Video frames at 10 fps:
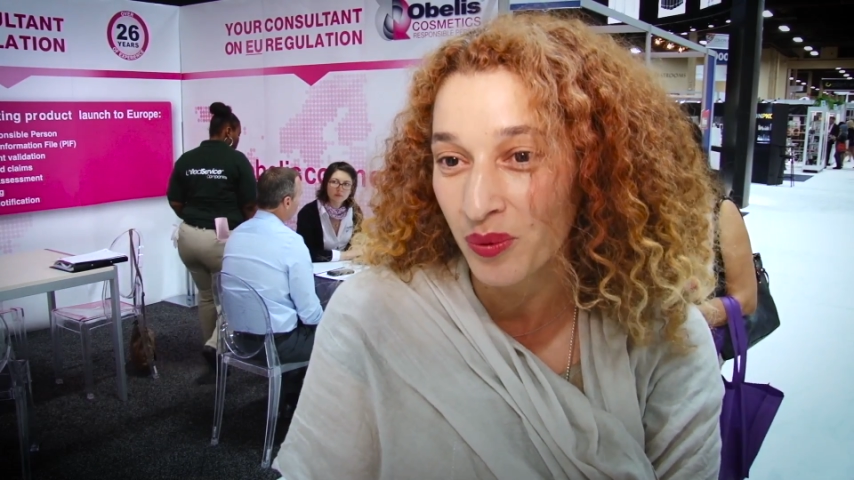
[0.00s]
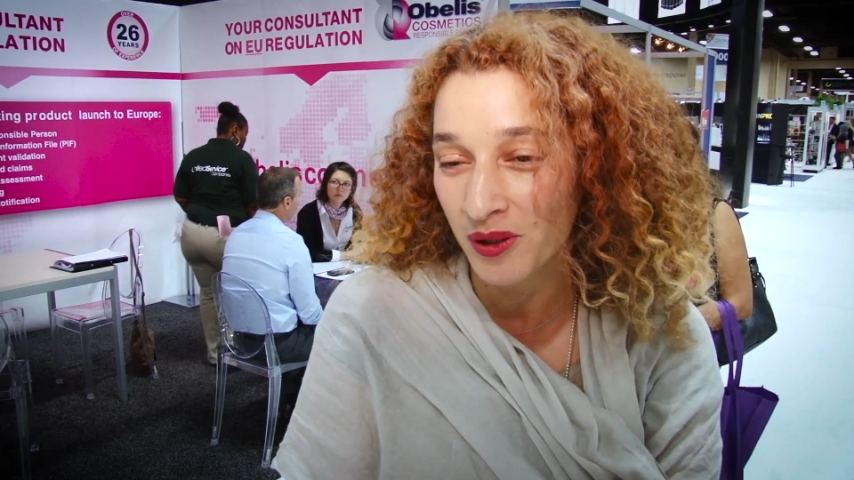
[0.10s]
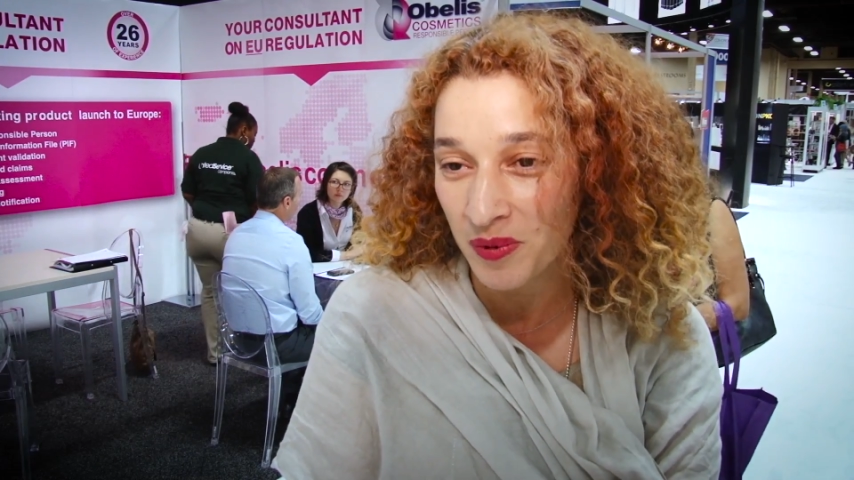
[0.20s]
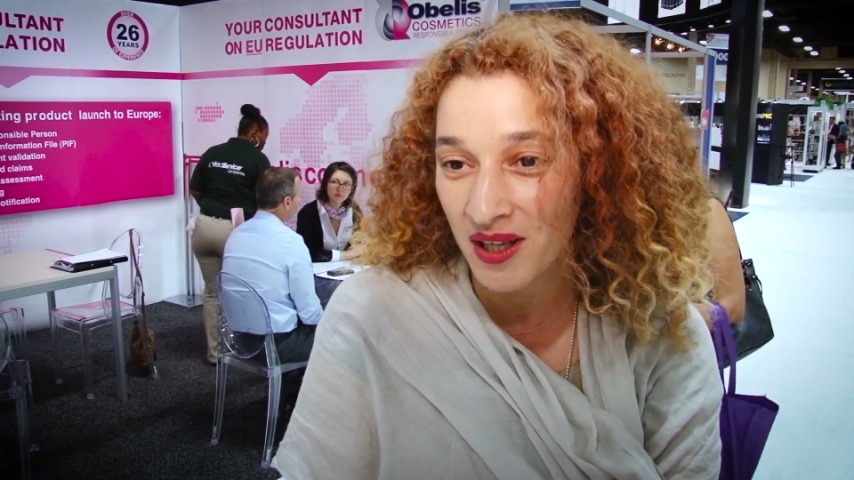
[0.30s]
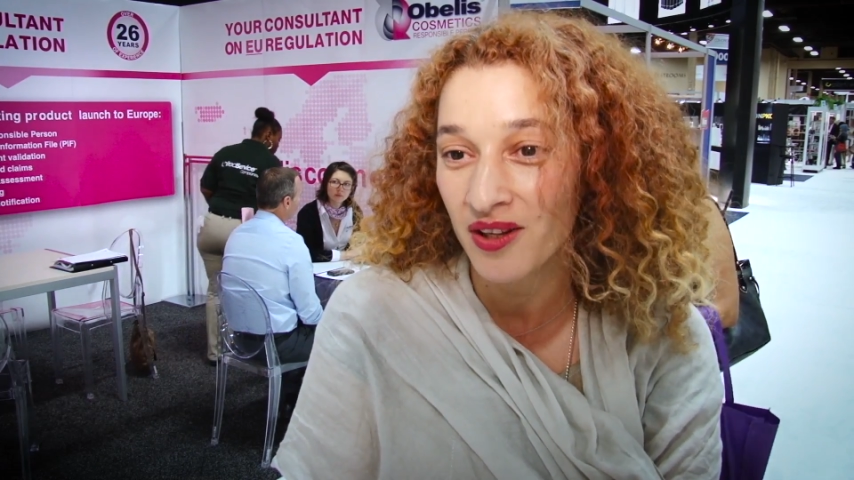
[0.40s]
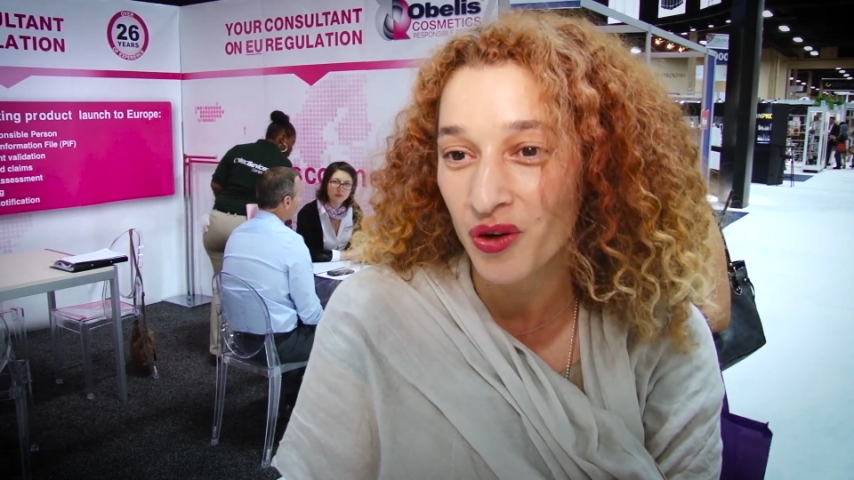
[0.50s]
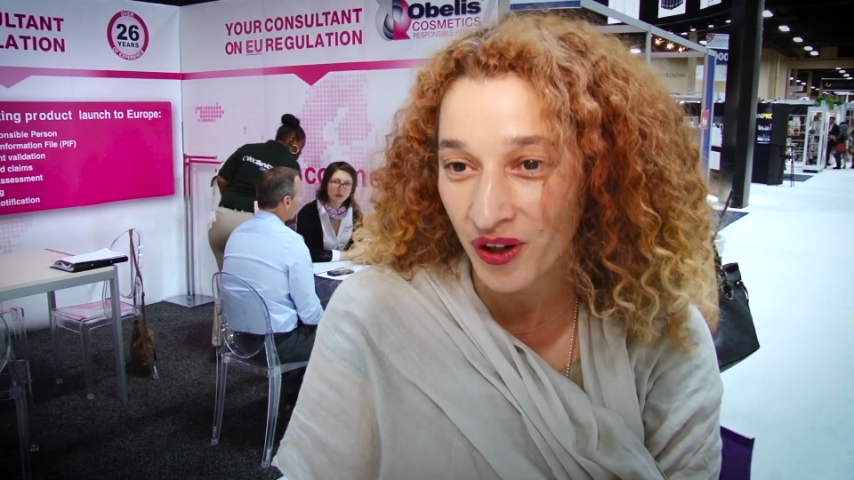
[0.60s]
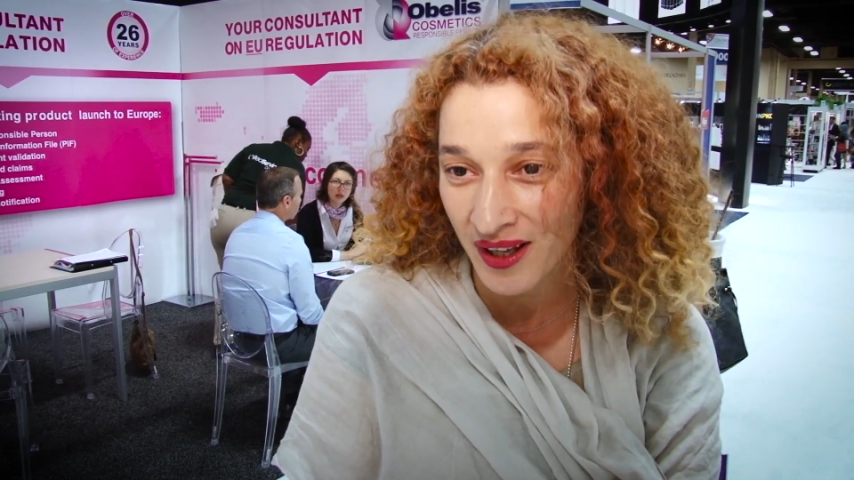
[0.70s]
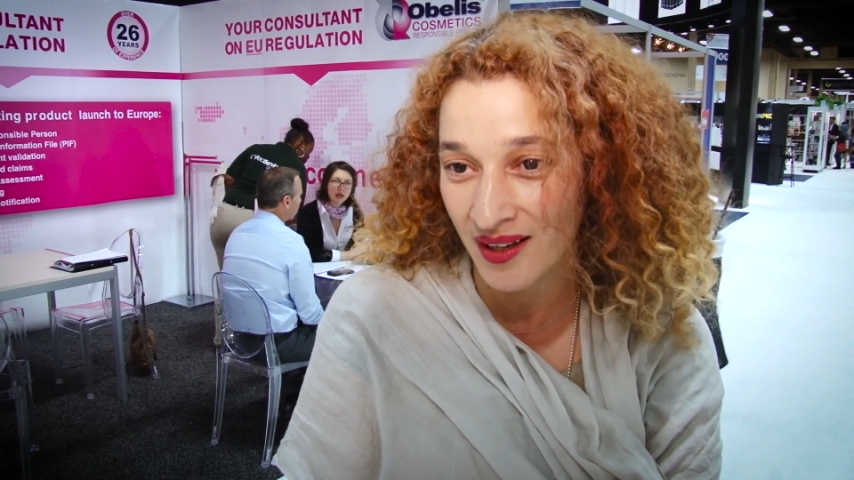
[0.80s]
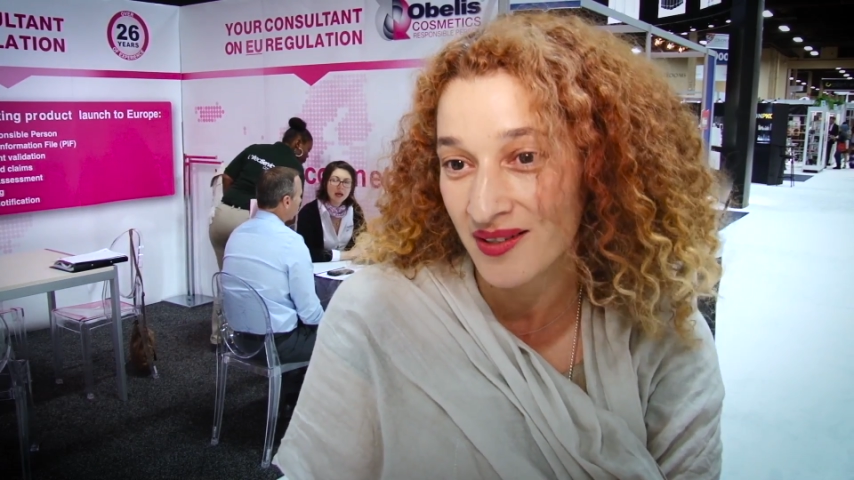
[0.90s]
will be your
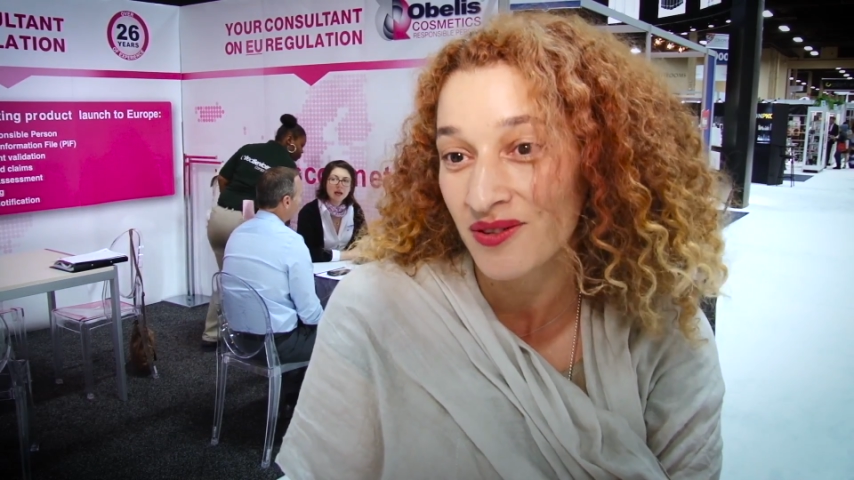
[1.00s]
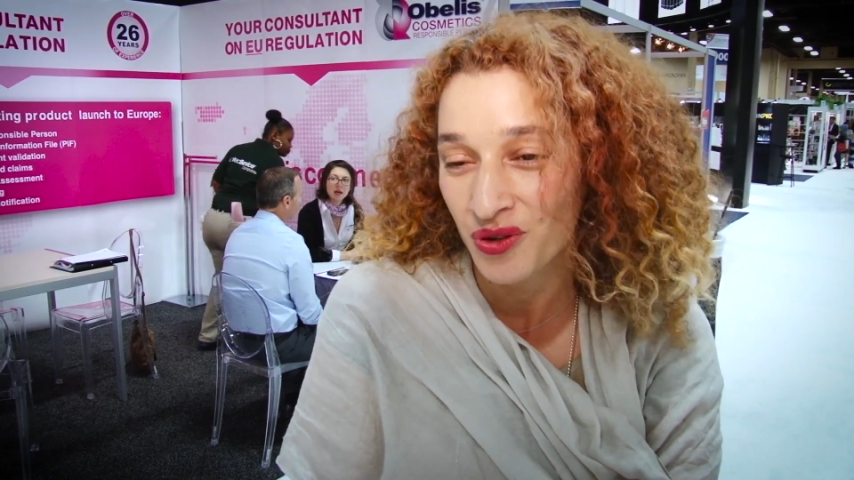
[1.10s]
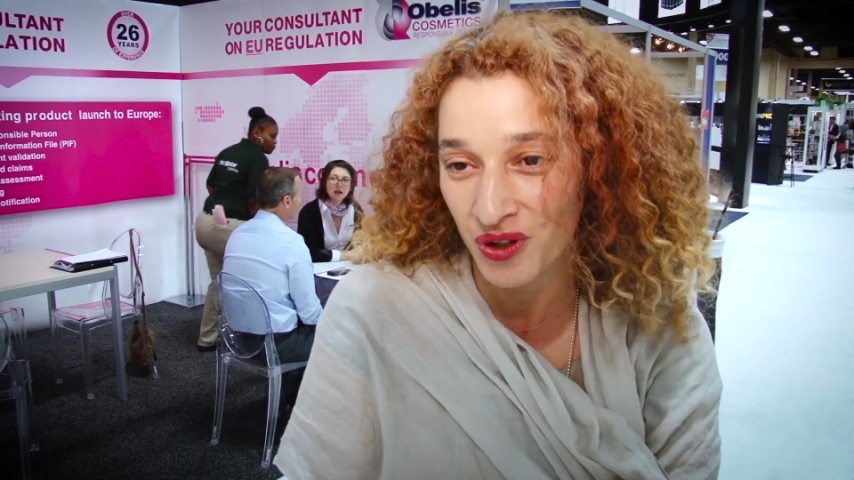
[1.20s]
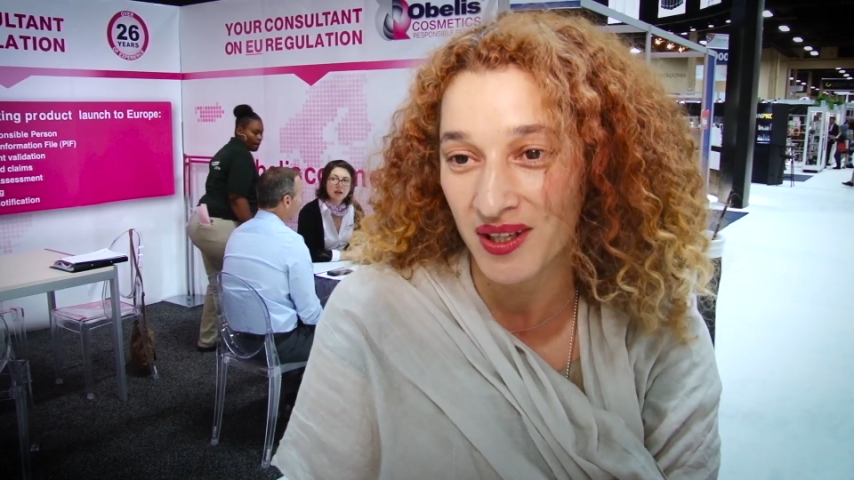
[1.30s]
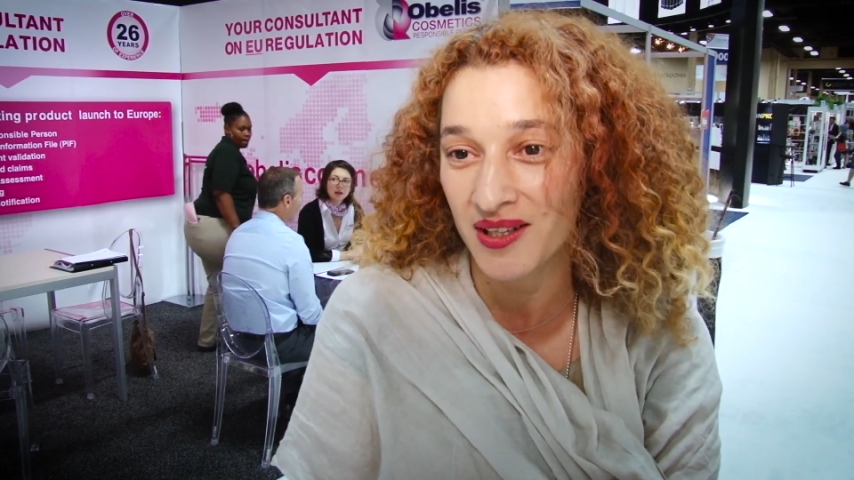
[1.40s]
gate to the